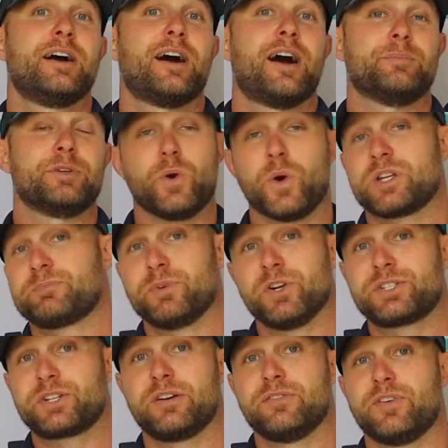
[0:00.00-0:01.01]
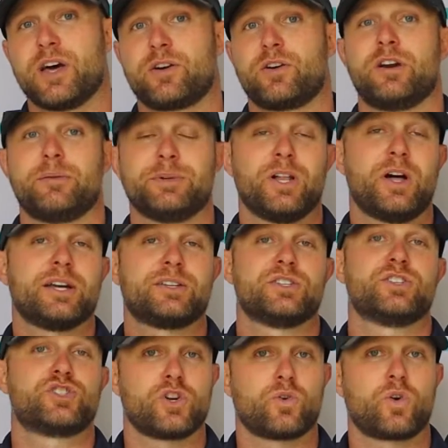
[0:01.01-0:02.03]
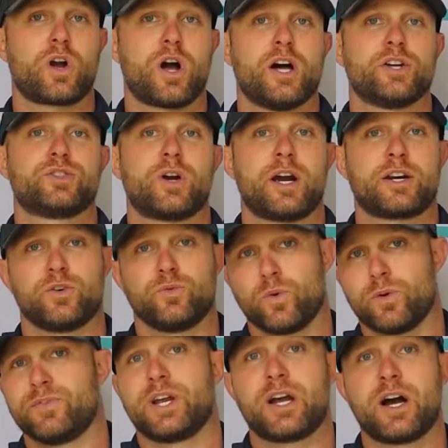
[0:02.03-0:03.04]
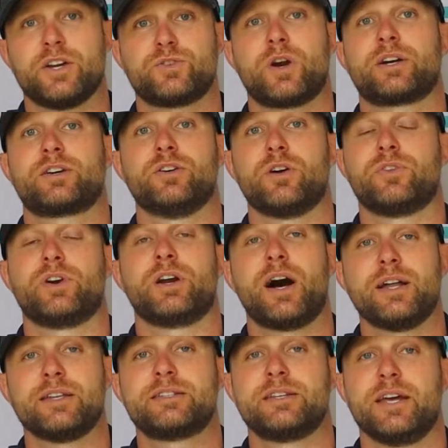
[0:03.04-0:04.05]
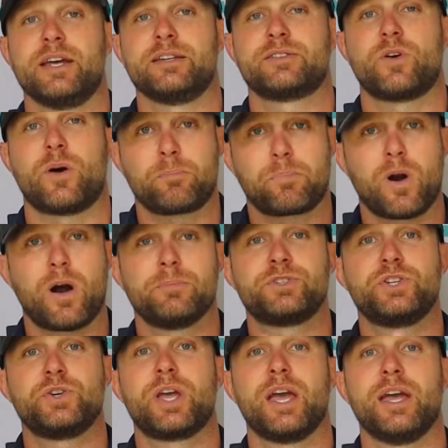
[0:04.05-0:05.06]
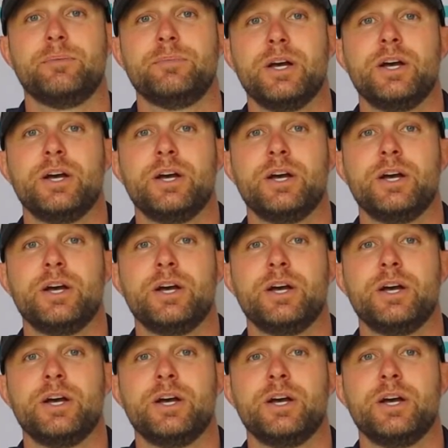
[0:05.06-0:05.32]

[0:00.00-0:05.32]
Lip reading: I'm a U.S. military veteran. I'm a licensed general contractor and roofing contractor in over 9 states. So I promise you came